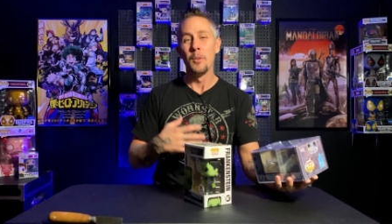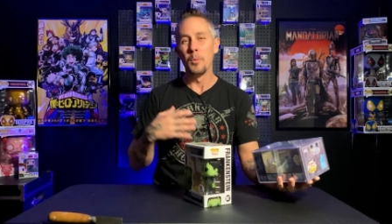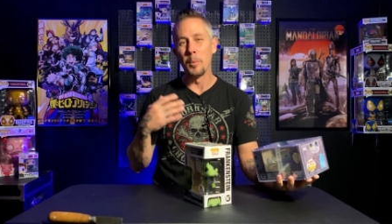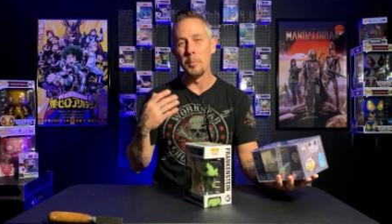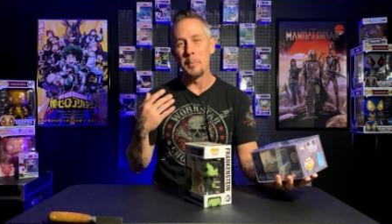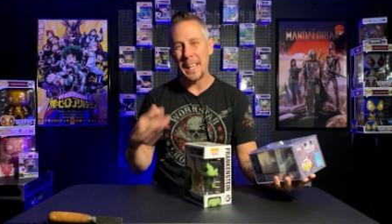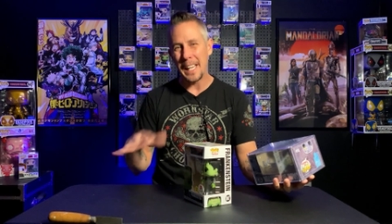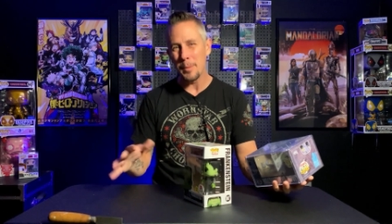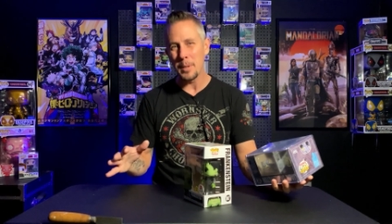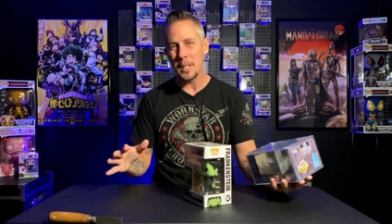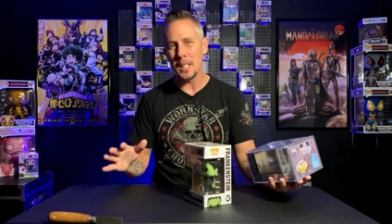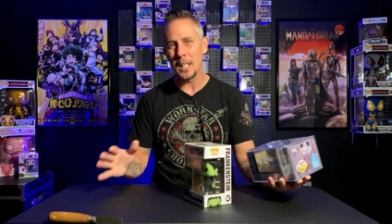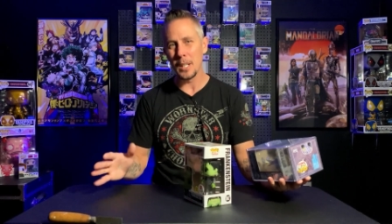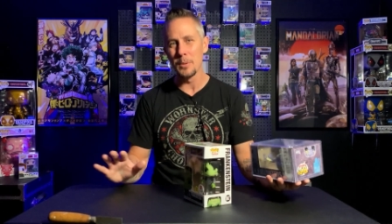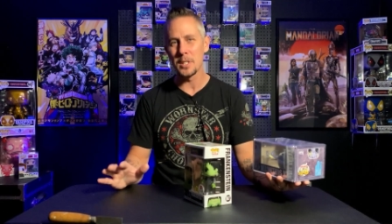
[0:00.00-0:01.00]
well,
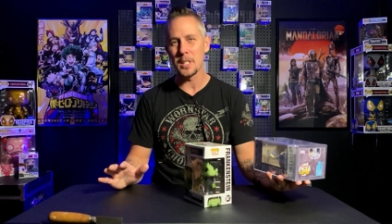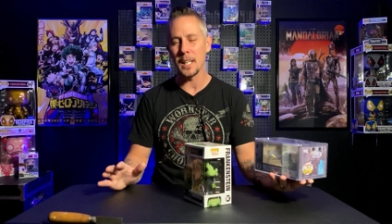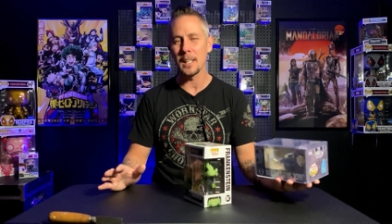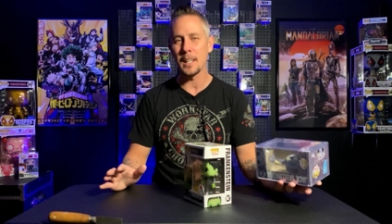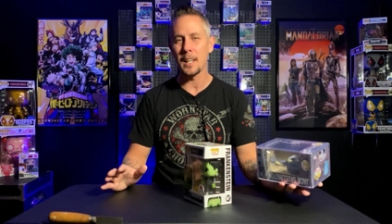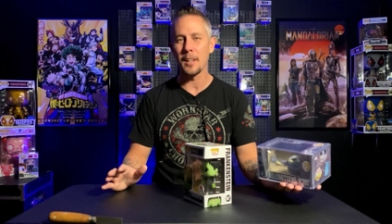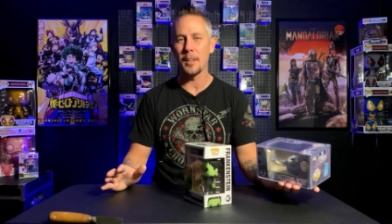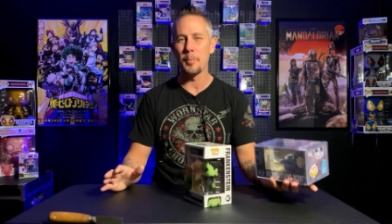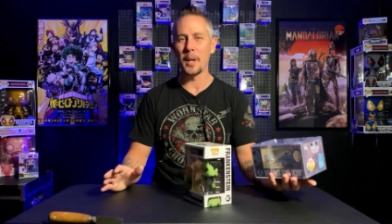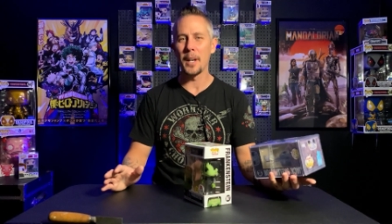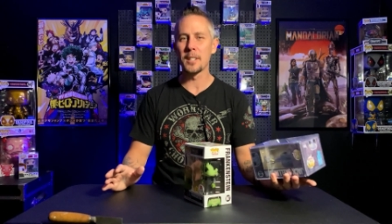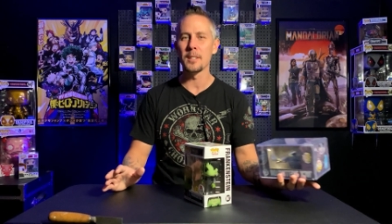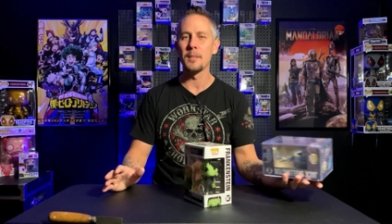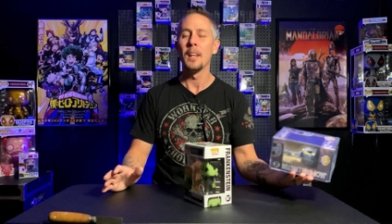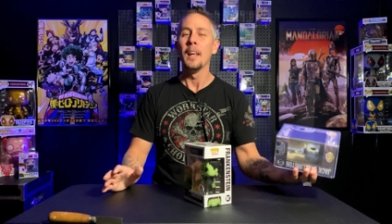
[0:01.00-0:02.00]
maybe he was taken out of the box.